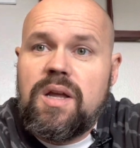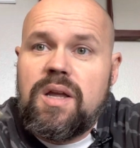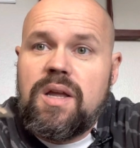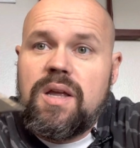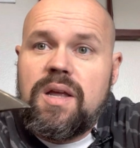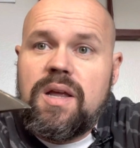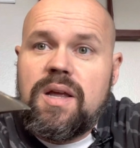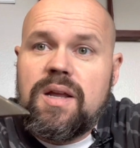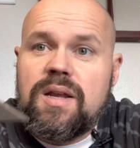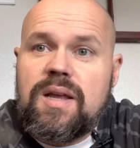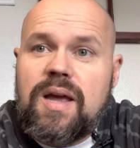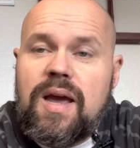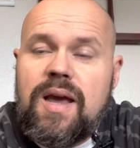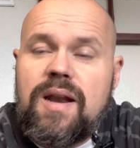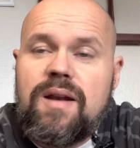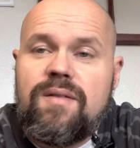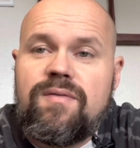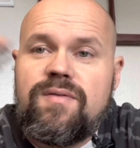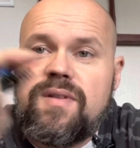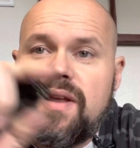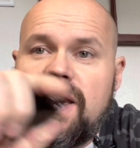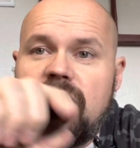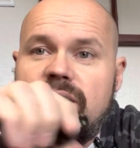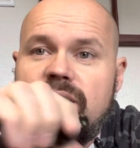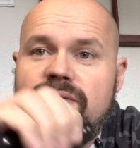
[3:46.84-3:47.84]
kind of
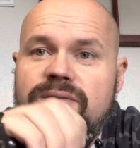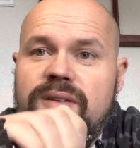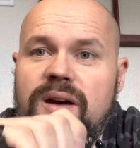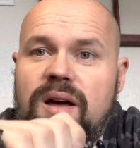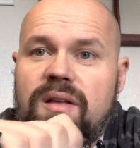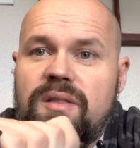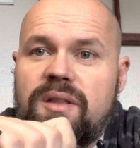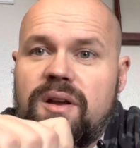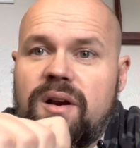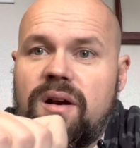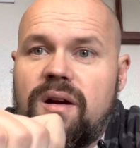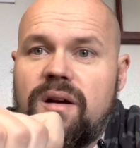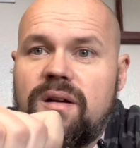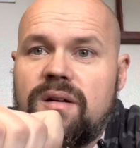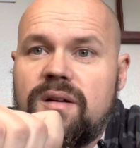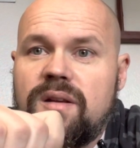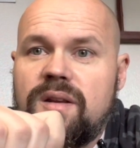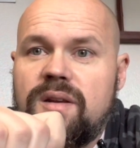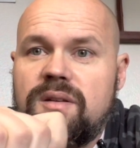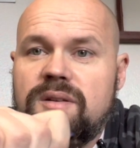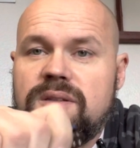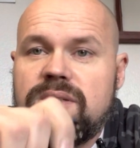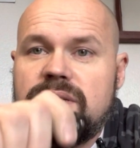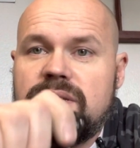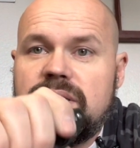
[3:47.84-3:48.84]
knife out there.
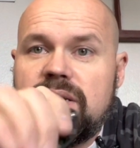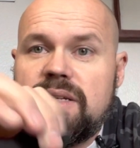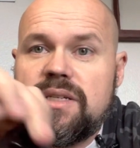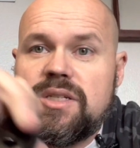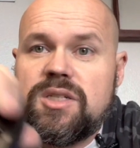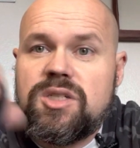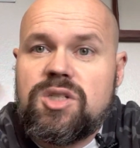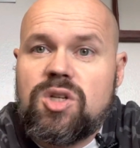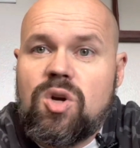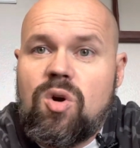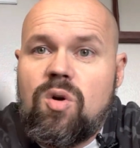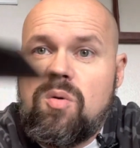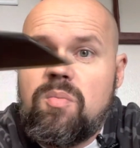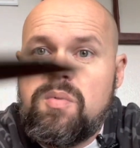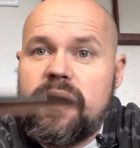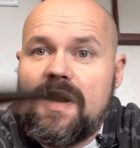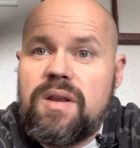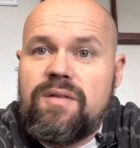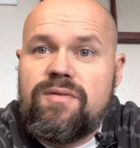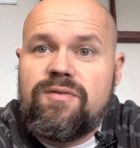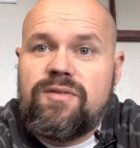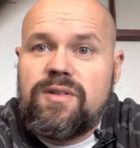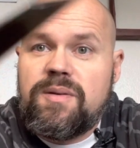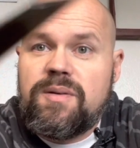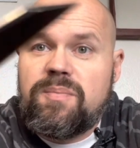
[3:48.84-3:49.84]
You see so many
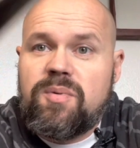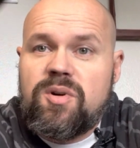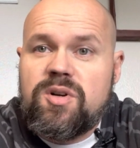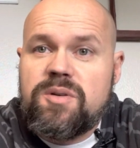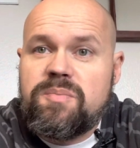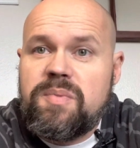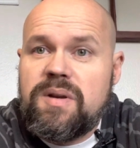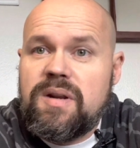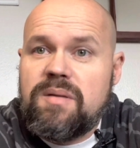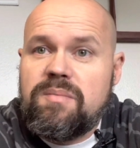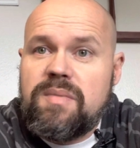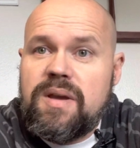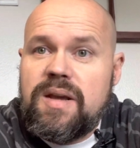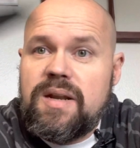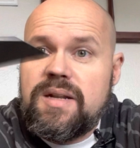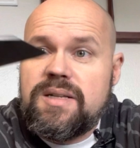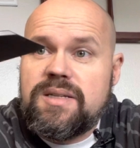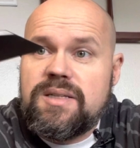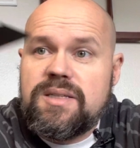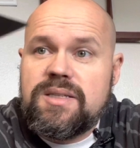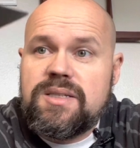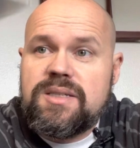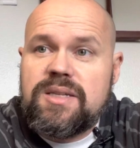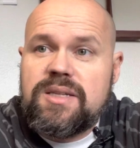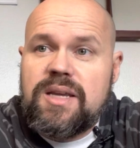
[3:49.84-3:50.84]
flippers being made, it's
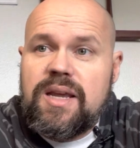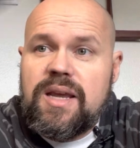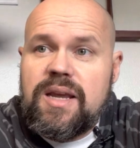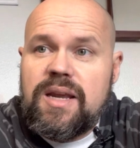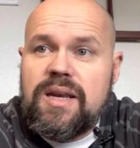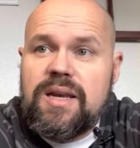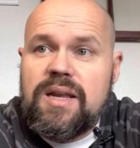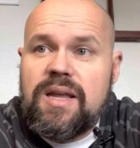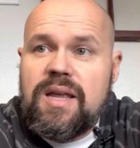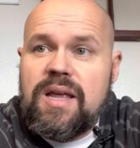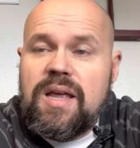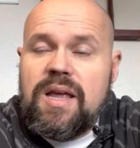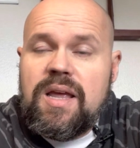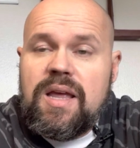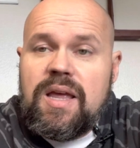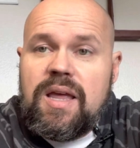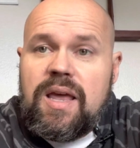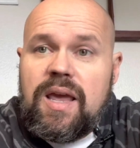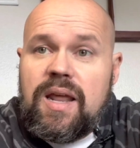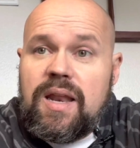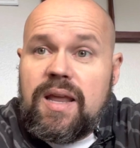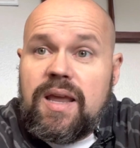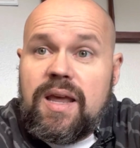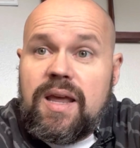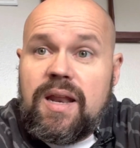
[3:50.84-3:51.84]
insane.
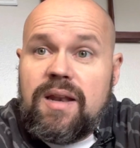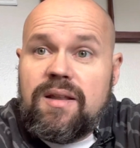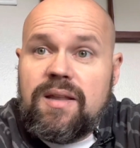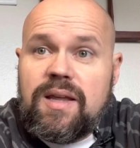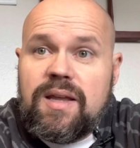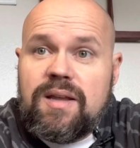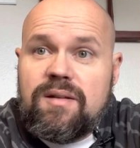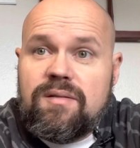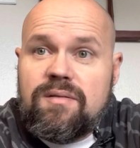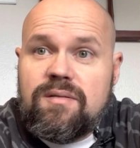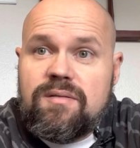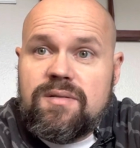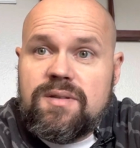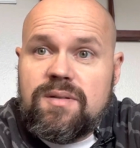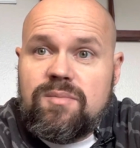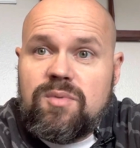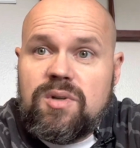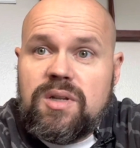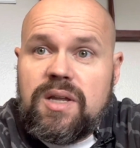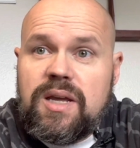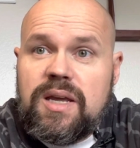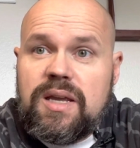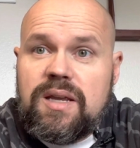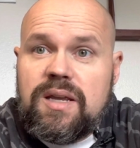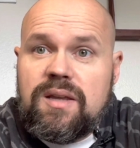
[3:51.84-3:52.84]
And again, like someone
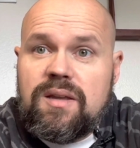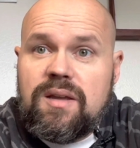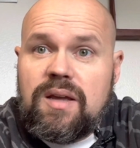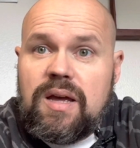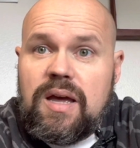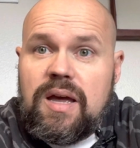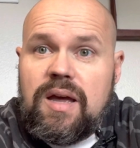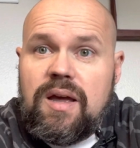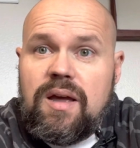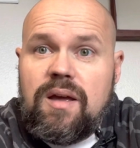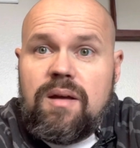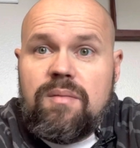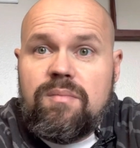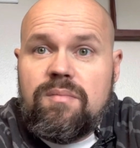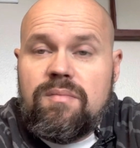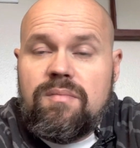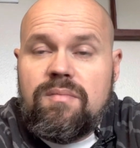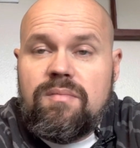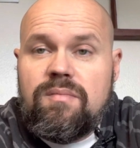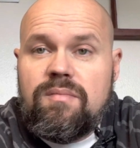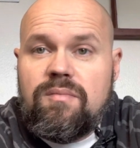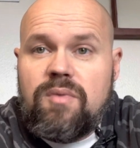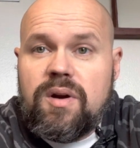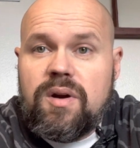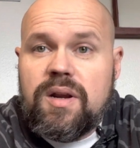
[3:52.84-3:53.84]
like
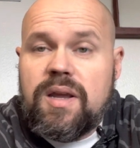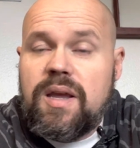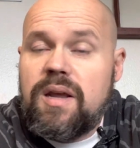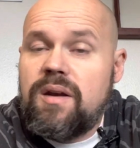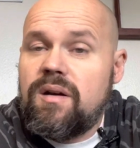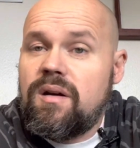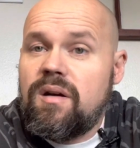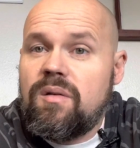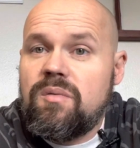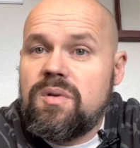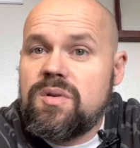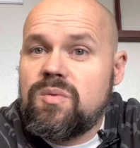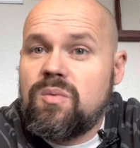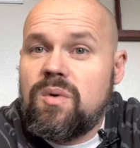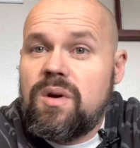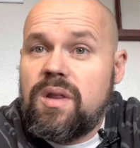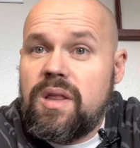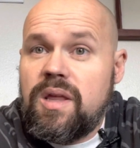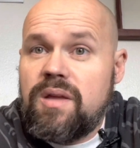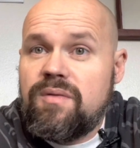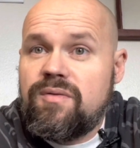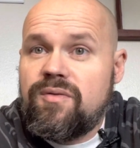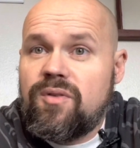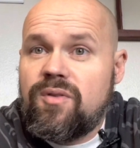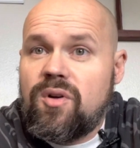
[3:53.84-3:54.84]
Rick Hinder was one of
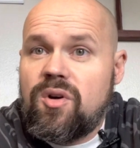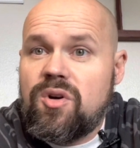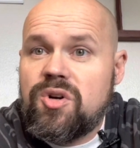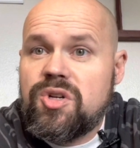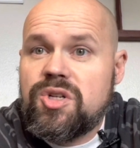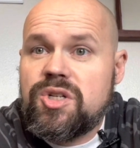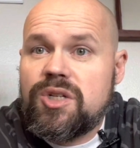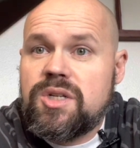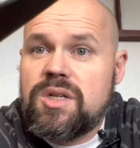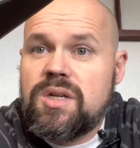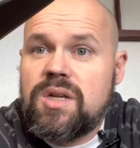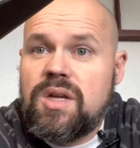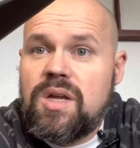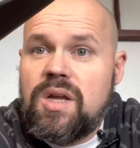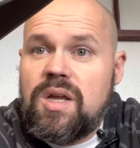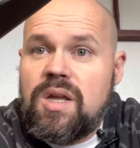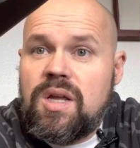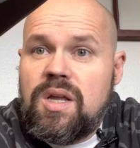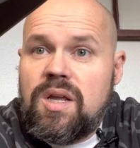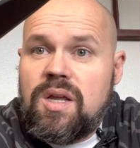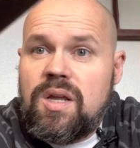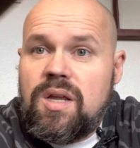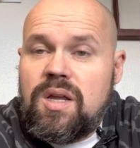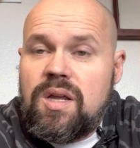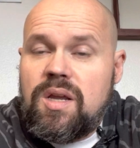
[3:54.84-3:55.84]
the first,
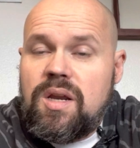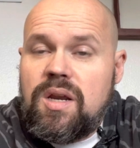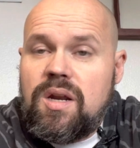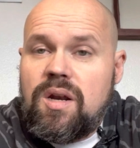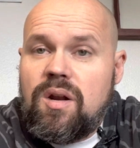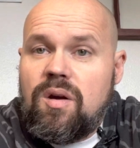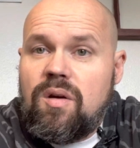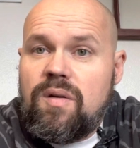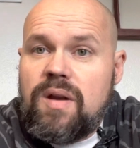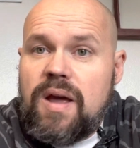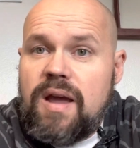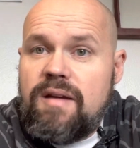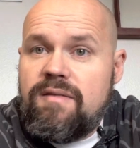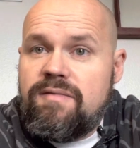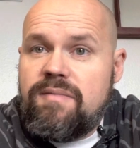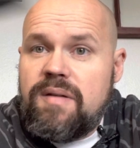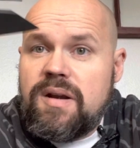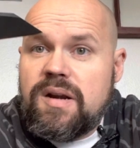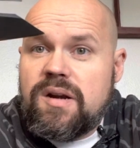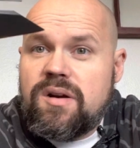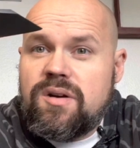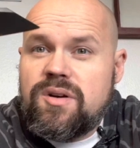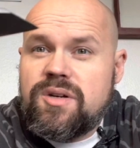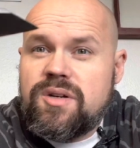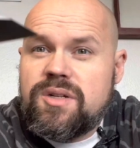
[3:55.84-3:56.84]
you know, knife
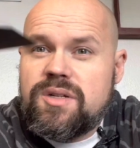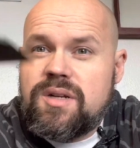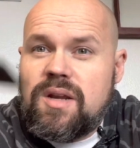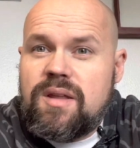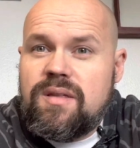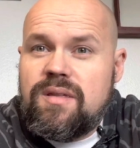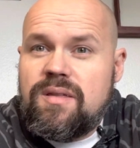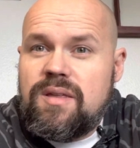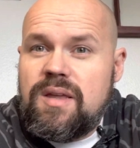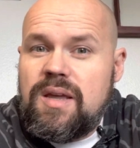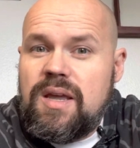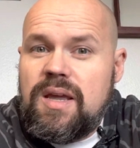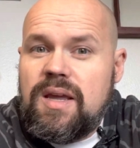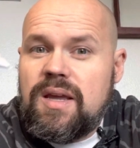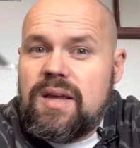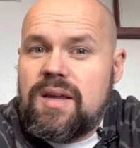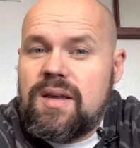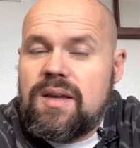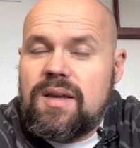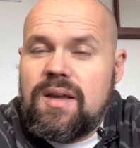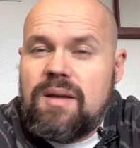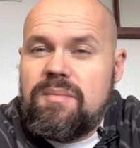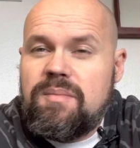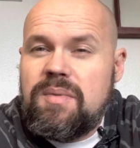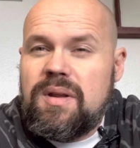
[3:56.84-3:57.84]
makers, I think.
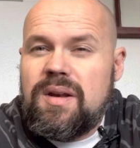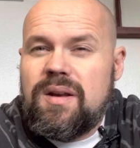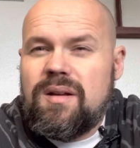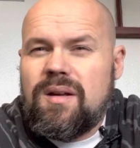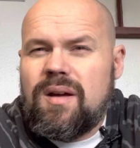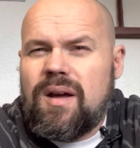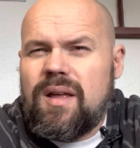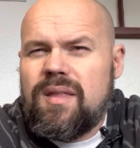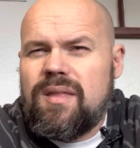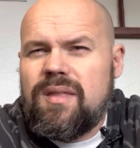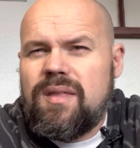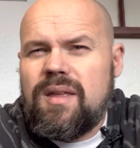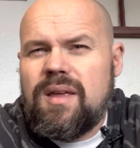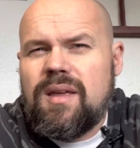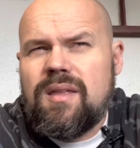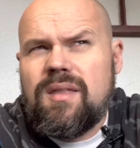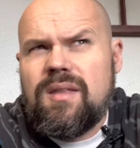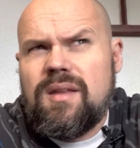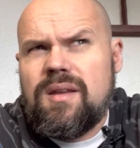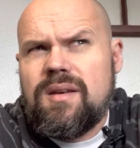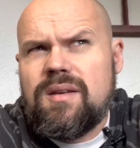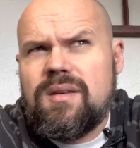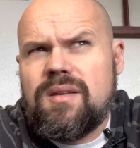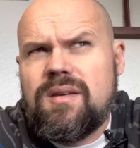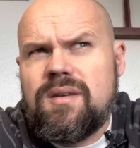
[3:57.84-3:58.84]
I mean, I think
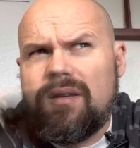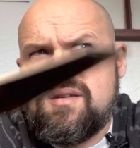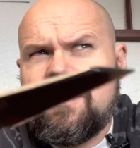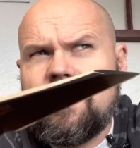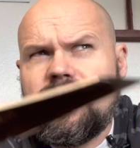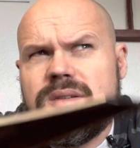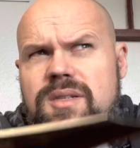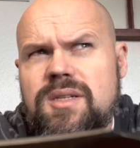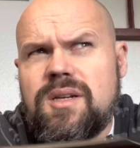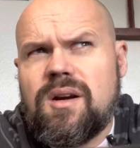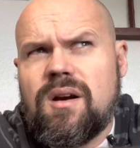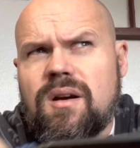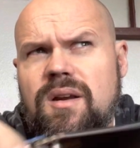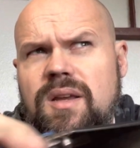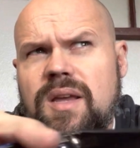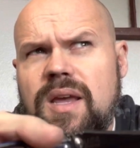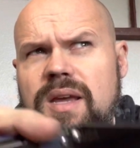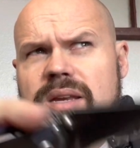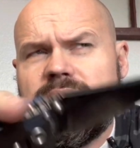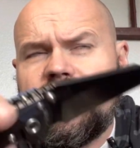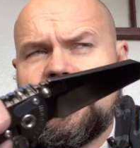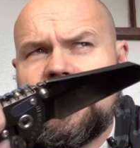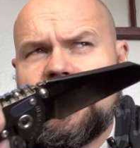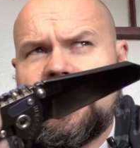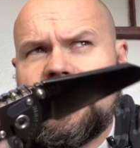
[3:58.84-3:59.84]
that
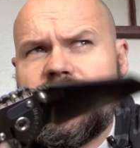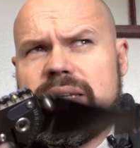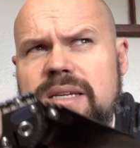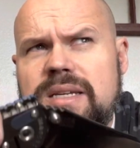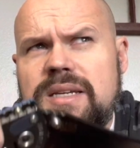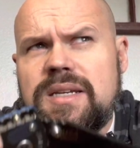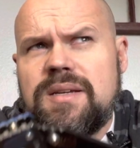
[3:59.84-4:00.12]
CRKT